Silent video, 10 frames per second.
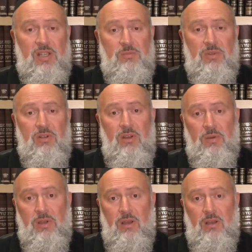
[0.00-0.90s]
has been
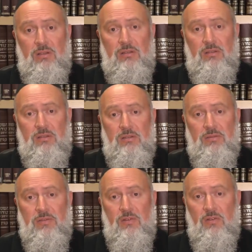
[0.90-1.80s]
going on
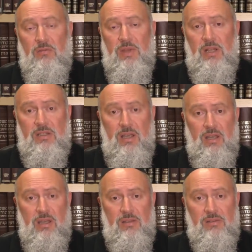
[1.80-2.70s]
for many
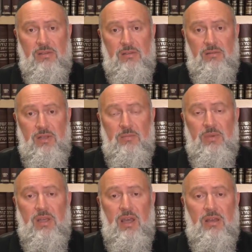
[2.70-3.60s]
decades. It
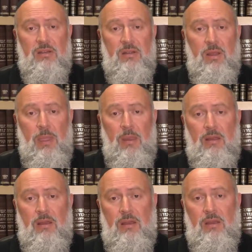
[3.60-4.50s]
began
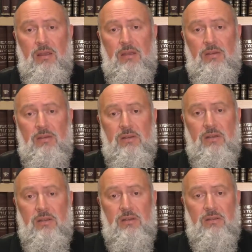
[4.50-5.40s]
in
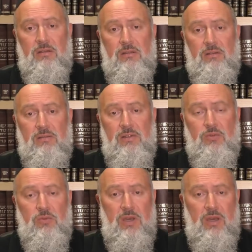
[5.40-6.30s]

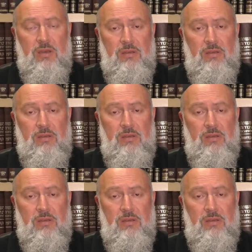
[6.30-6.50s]
the UK